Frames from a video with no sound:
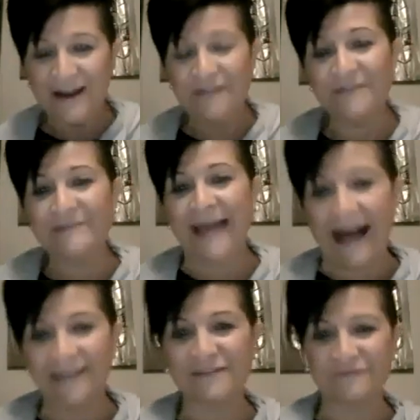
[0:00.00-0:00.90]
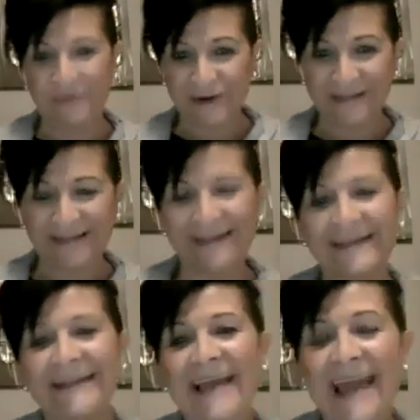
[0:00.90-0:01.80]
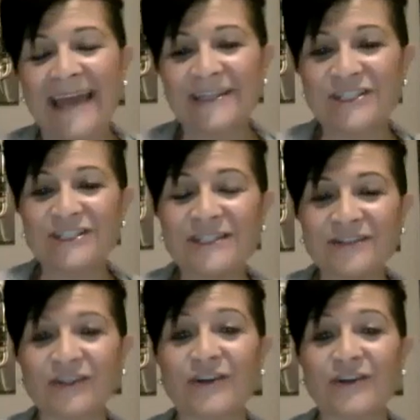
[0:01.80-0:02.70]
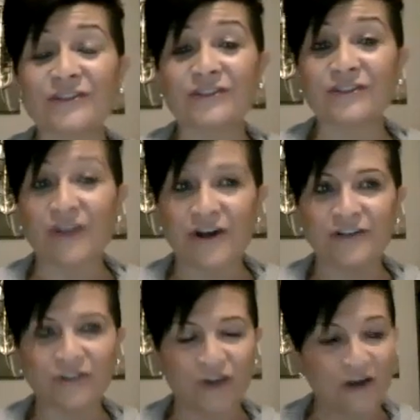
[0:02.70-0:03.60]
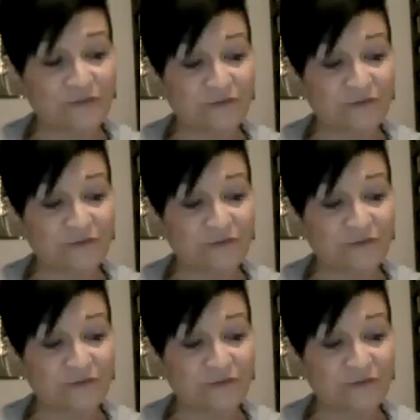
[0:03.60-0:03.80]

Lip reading: from California, and she is going to start us off.